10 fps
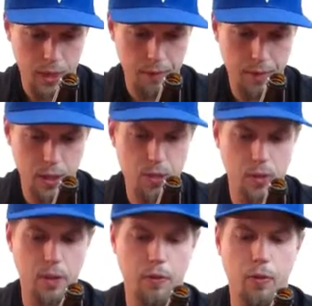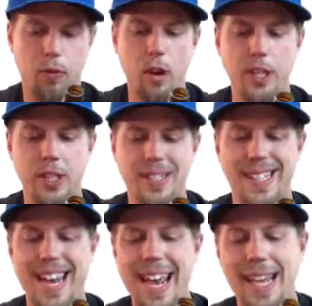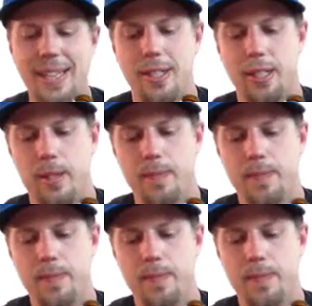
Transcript: Fused with the fresh taste